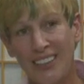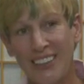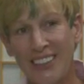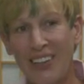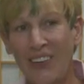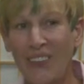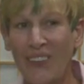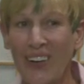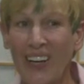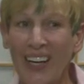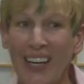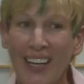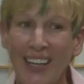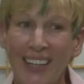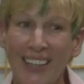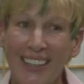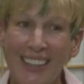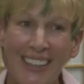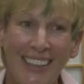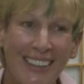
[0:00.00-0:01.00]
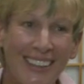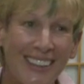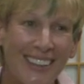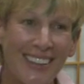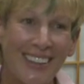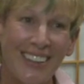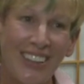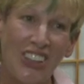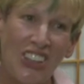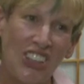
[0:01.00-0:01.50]
So each
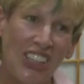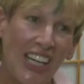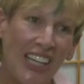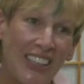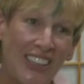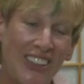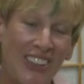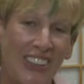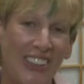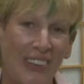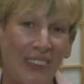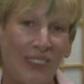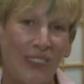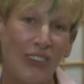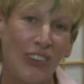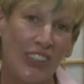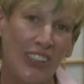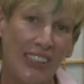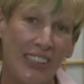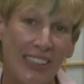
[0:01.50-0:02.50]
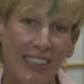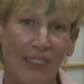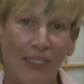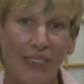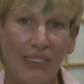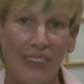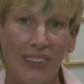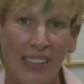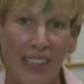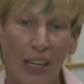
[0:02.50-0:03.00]
suggestion works
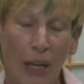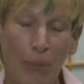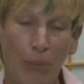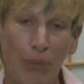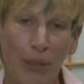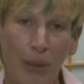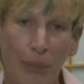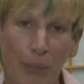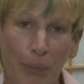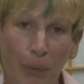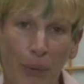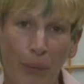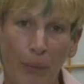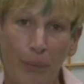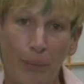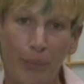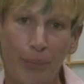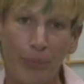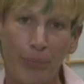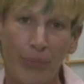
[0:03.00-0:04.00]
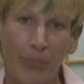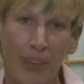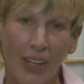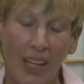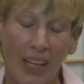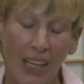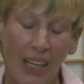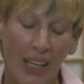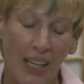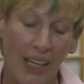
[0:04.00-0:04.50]
differently on people.
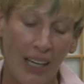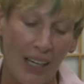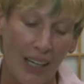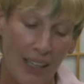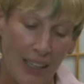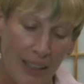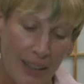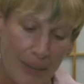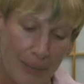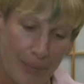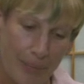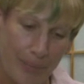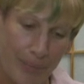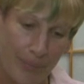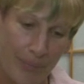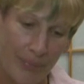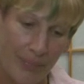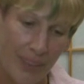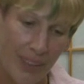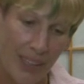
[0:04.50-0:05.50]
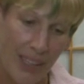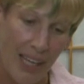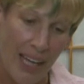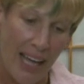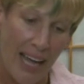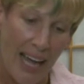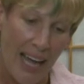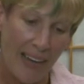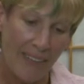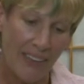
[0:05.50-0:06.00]
Um,
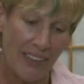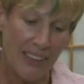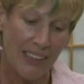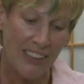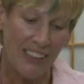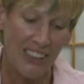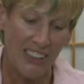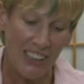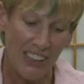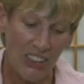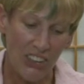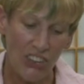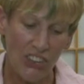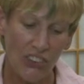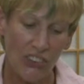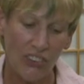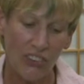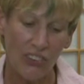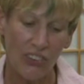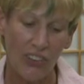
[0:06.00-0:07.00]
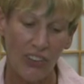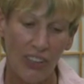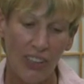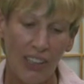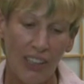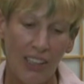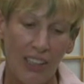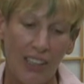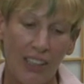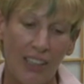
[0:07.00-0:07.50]
having a teacher
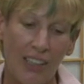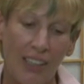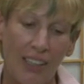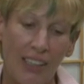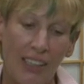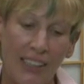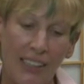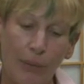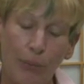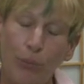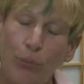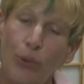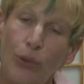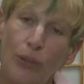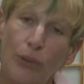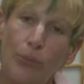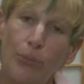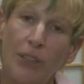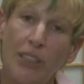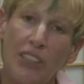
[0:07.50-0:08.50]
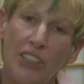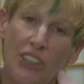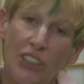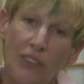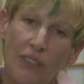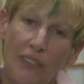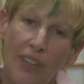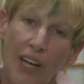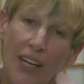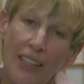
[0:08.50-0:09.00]
is important because
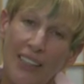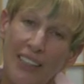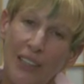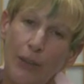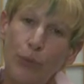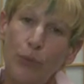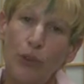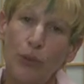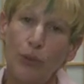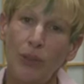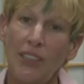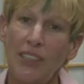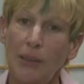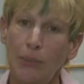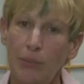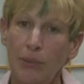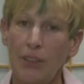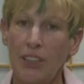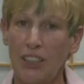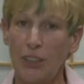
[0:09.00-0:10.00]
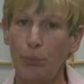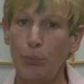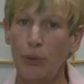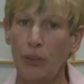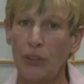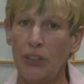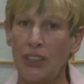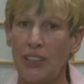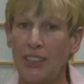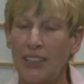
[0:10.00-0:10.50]
you've got someone with some
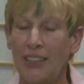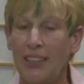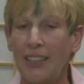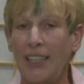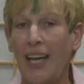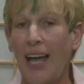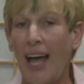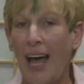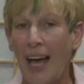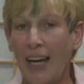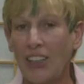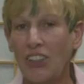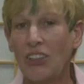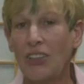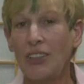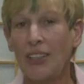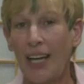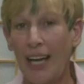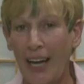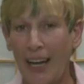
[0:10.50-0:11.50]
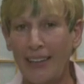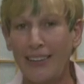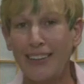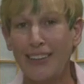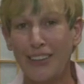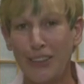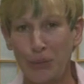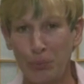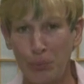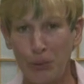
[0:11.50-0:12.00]
experience that actually has
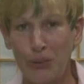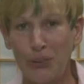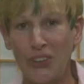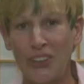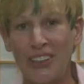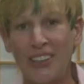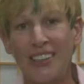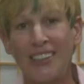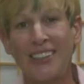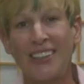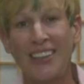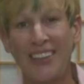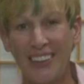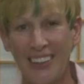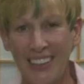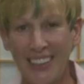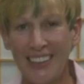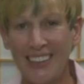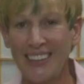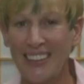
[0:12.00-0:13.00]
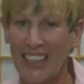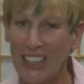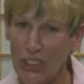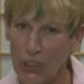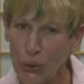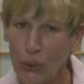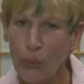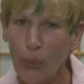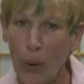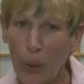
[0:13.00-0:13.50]
experienced the things that
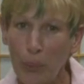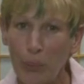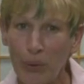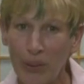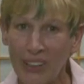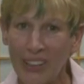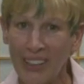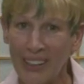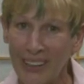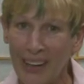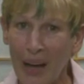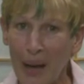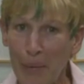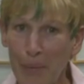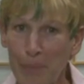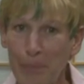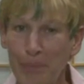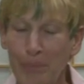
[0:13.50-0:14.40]
you are bringing up.